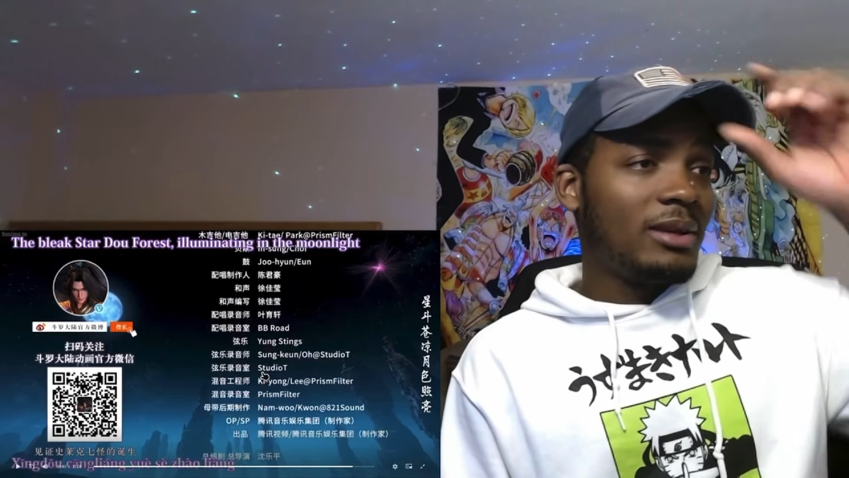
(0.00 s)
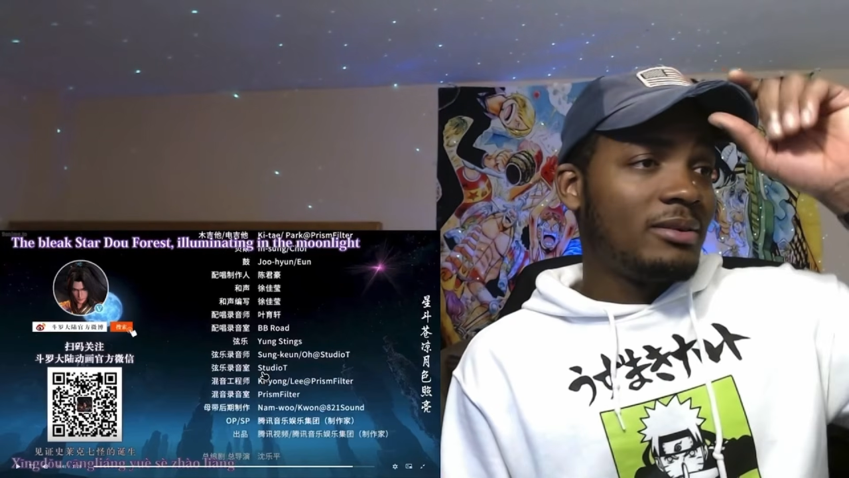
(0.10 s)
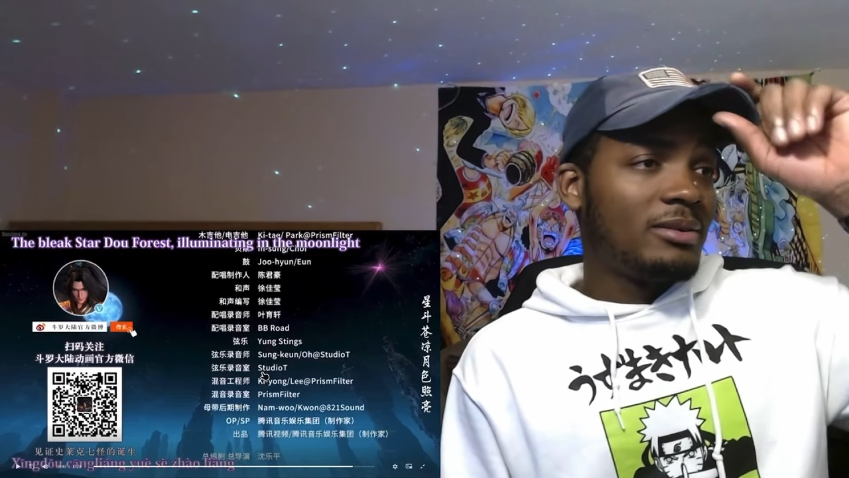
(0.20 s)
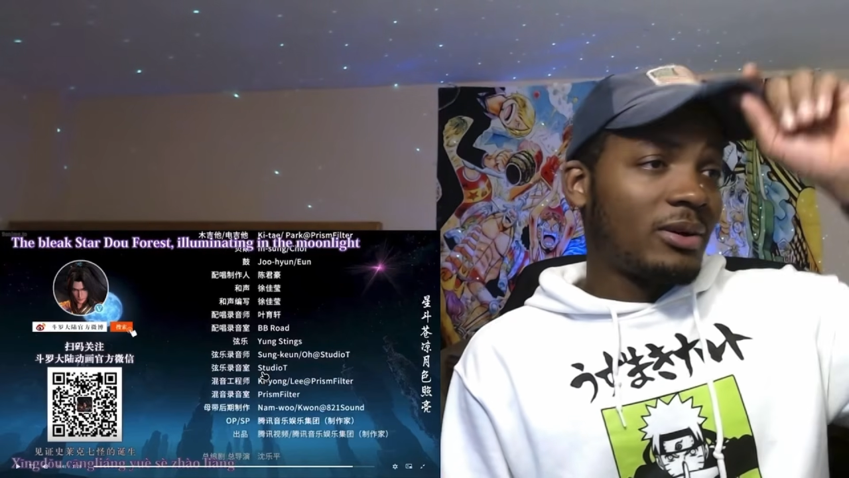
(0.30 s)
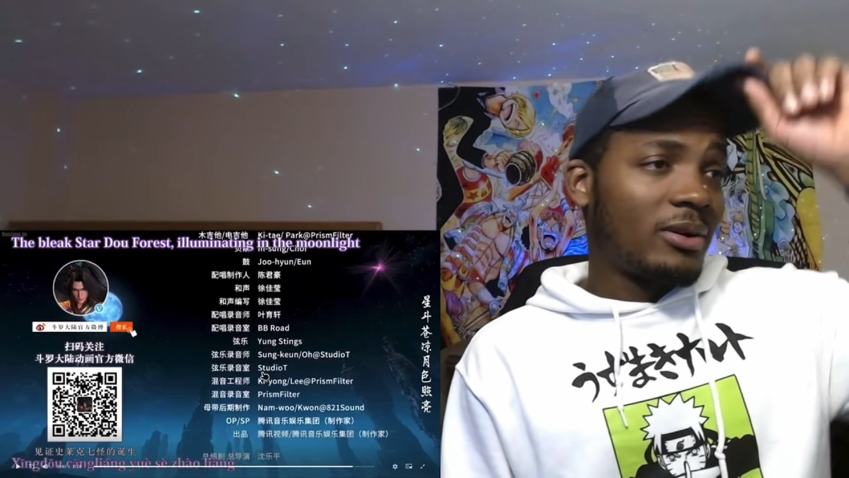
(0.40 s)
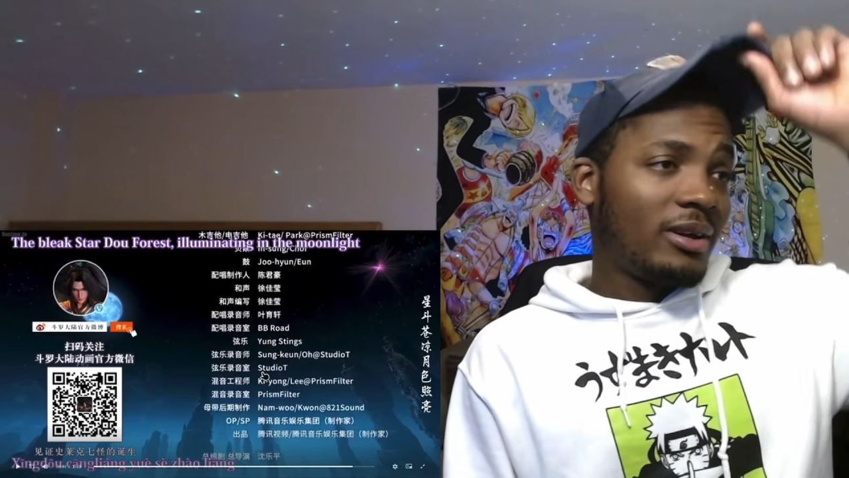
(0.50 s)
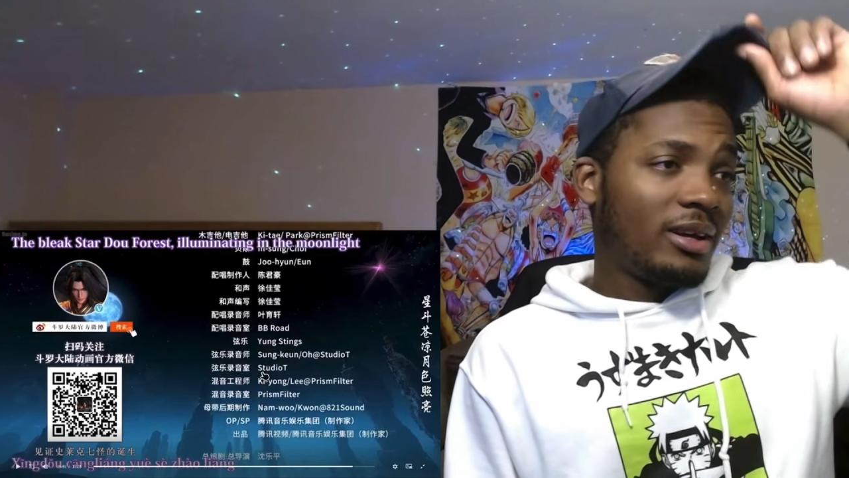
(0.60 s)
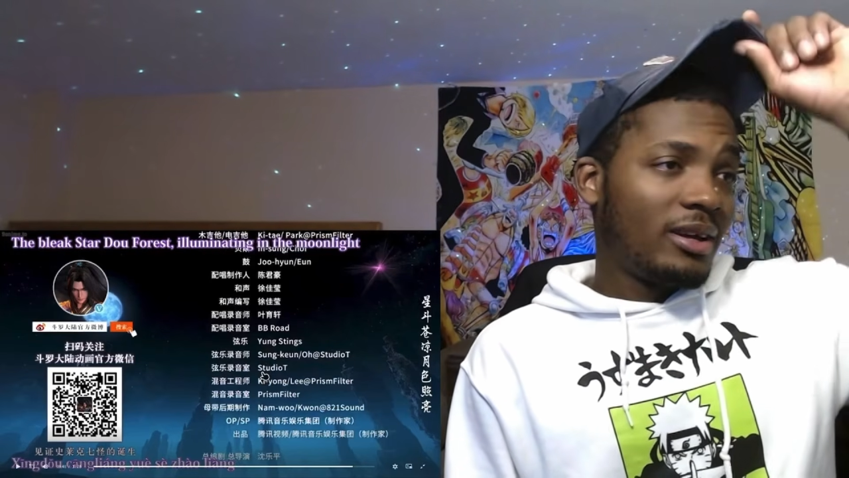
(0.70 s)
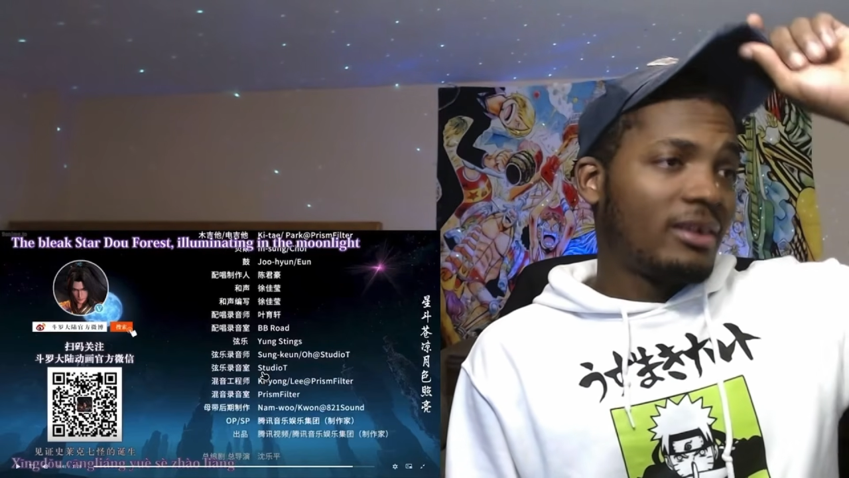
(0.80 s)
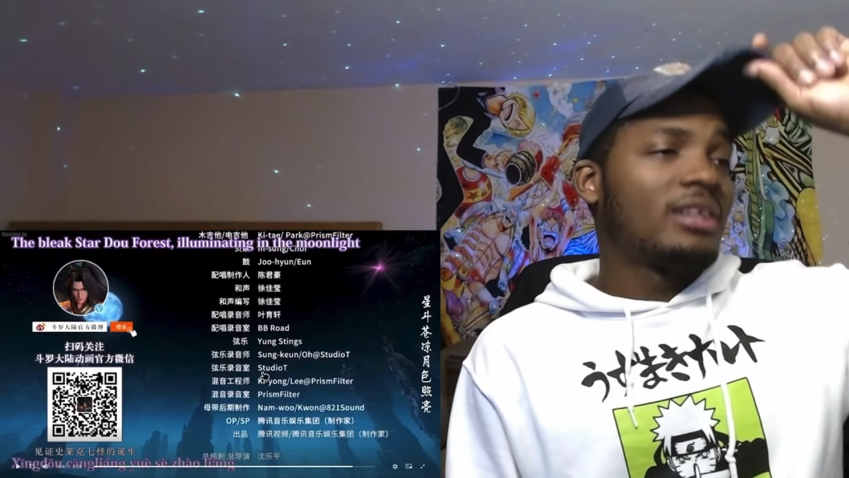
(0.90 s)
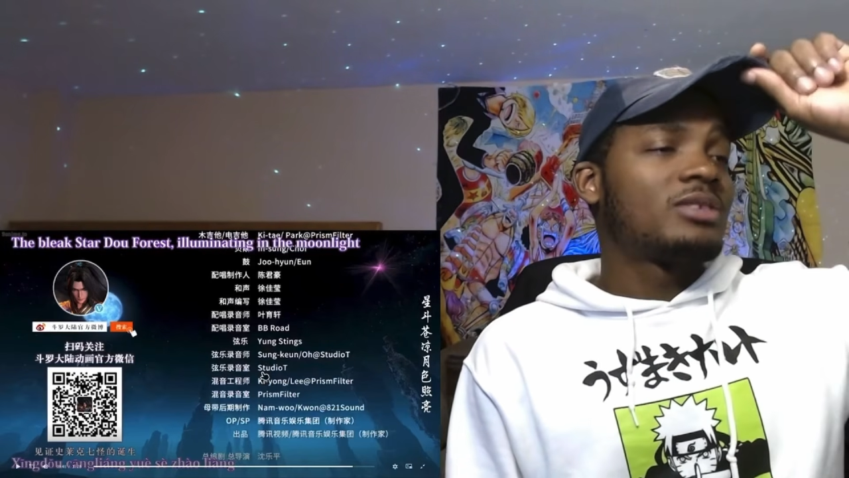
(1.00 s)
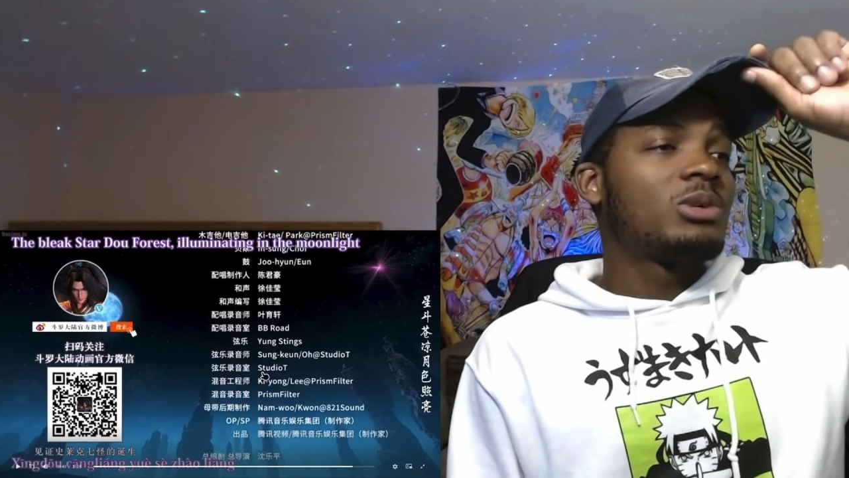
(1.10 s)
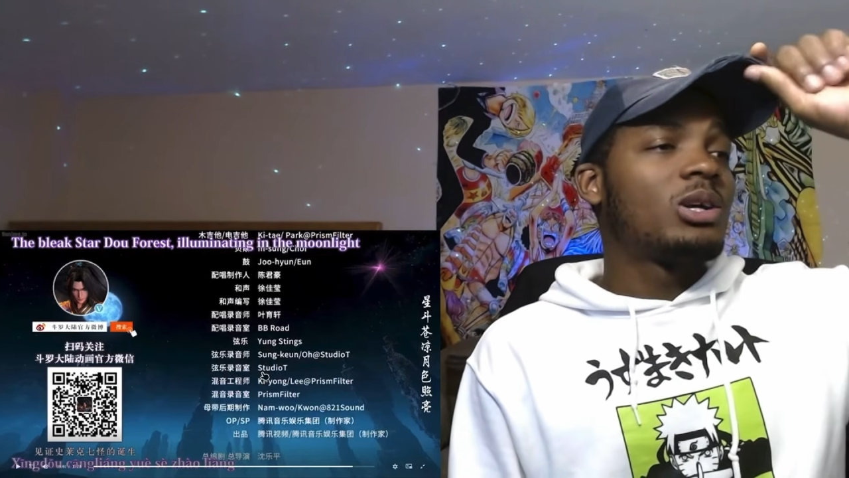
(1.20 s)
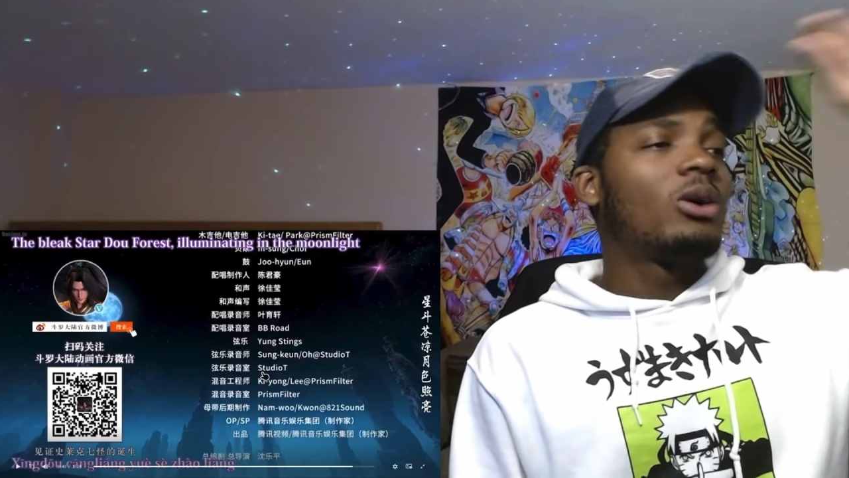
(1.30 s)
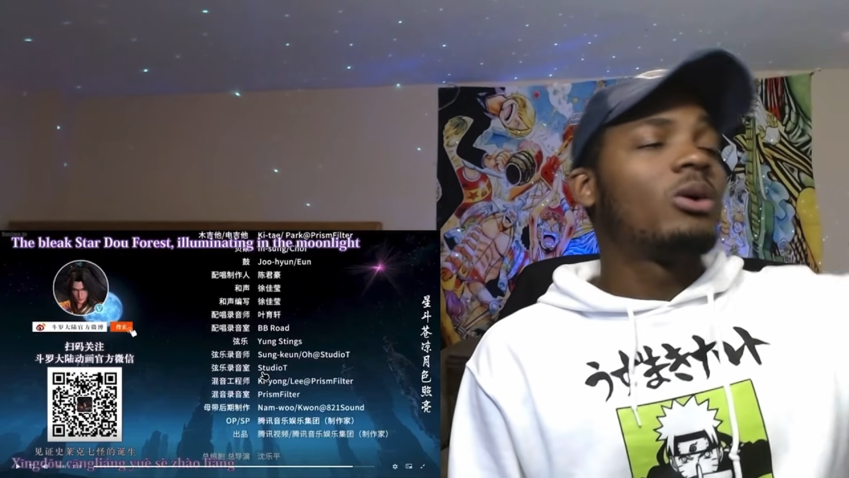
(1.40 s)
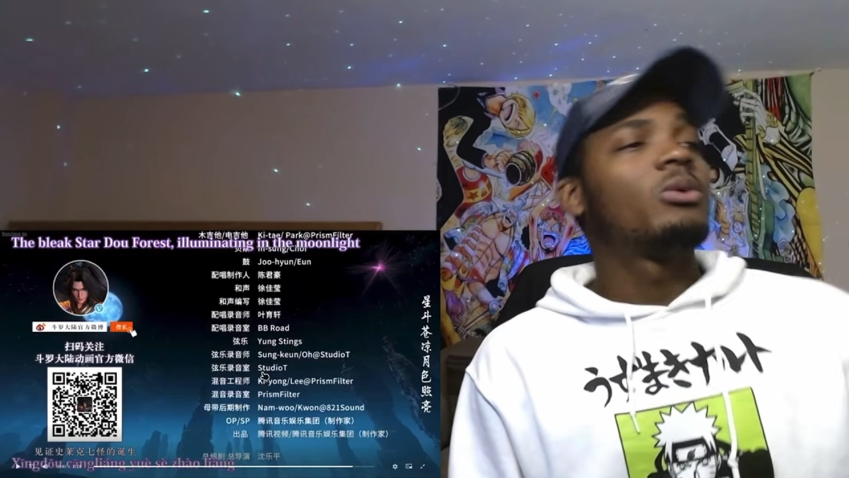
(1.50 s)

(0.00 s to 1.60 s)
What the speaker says: learning as we go.